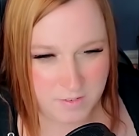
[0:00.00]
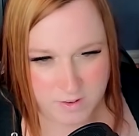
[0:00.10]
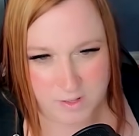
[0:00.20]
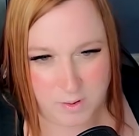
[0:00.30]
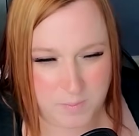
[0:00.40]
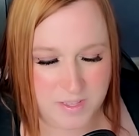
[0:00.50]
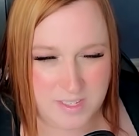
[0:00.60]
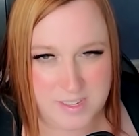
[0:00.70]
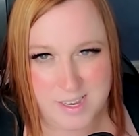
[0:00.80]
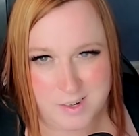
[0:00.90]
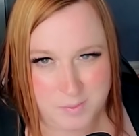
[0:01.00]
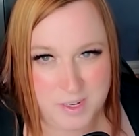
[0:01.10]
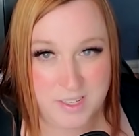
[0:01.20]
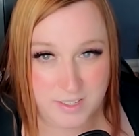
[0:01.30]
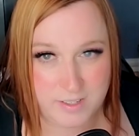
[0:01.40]
follow up with the second,
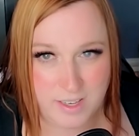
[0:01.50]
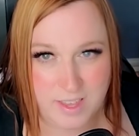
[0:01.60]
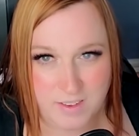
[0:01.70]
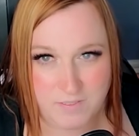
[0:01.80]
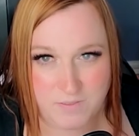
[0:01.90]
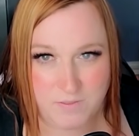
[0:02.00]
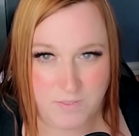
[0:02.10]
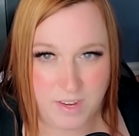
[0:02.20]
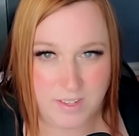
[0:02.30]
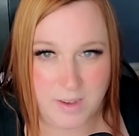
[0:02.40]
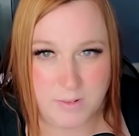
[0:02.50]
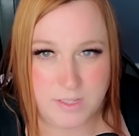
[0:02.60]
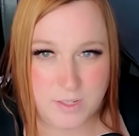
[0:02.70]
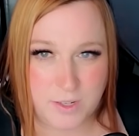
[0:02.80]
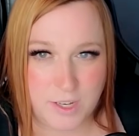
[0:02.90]
but clearly they figured that
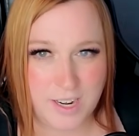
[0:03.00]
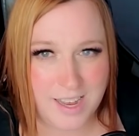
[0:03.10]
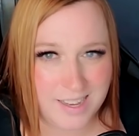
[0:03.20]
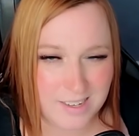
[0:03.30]
was too good.